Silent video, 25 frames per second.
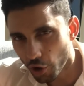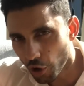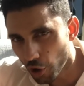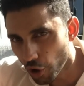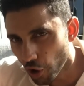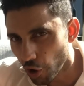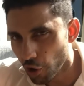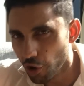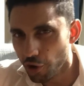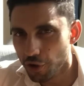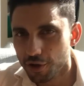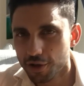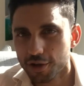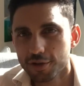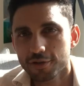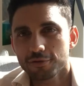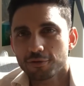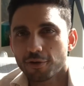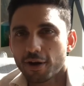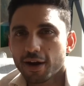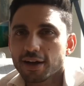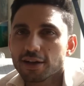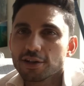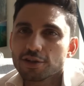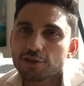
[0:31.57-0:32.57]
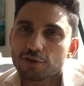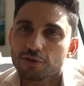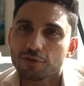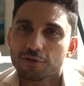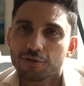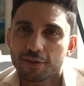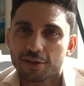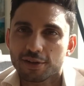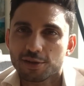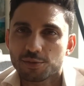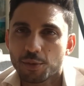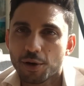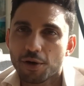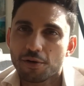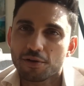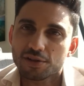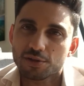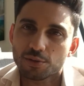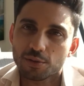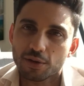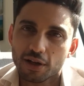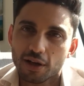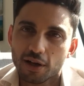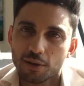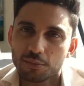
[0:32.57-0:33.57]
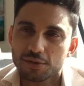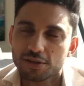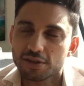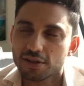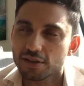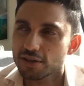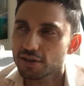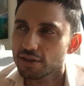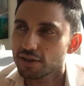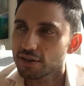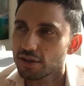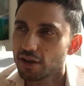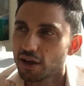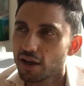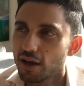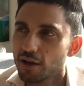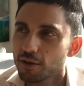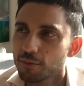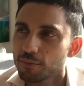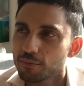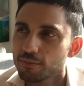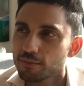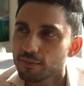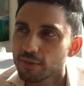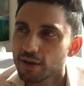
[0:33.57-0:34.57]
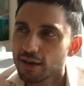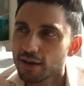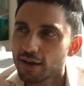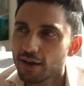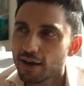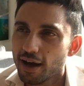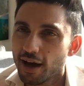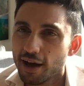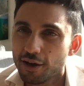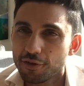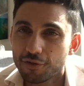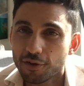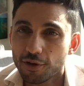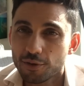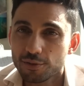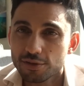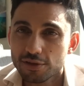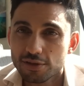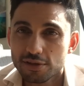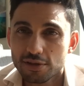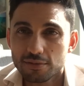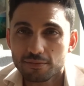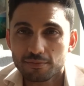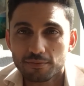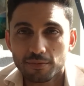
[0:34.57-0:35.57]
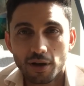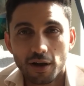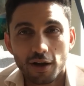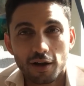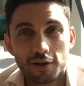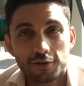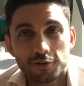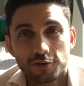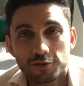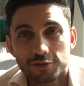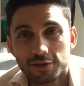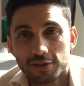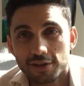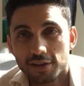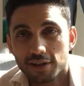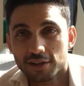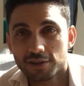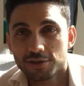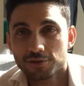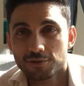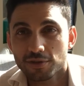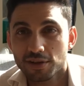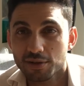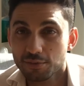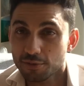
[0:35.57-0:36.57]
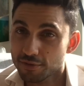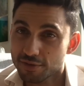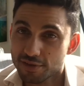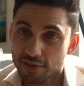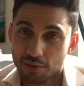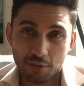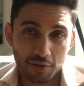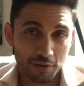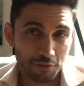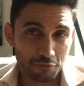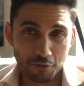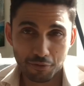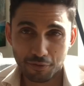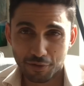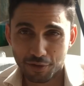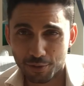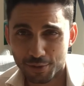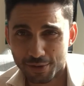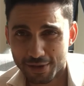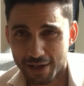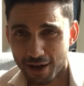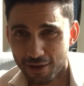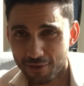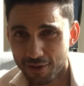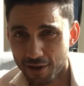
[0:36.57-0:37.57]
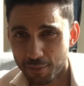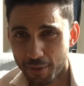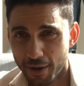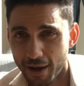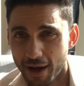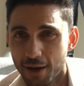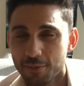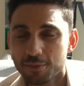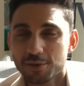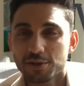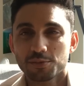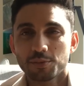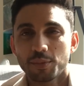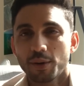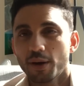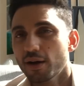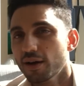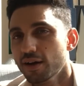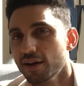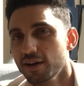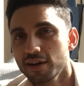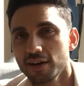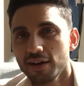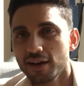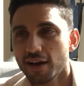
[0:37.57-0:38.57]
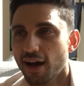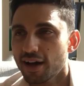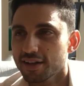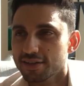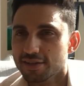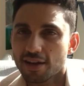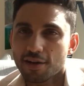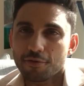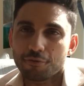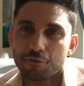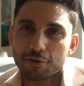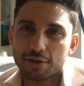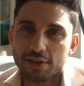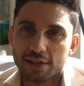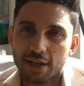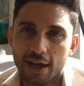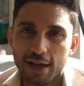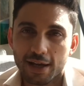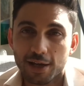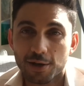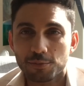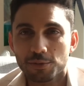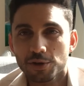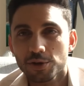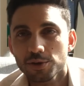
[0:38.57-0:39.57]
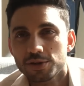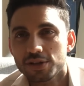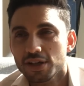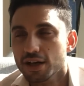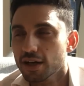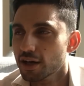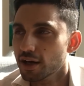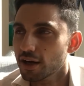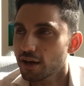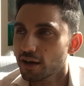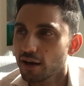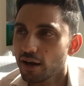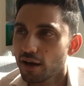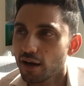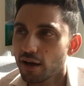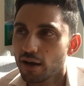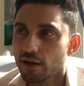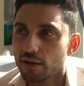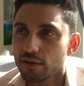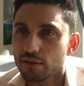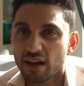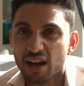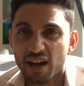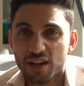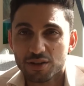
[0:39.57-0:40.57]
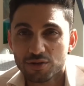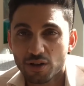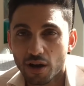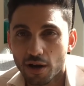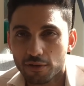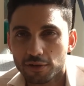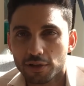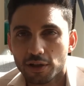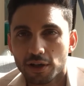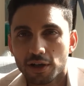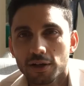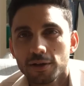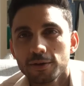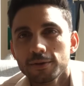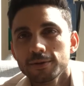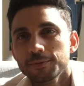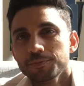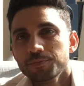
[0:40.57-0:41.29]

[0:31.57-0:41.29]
good range of experience when it comes to headphones, not to the extreme of some of the reviewers out there perhaps, but as an everyday commuter, air traveler,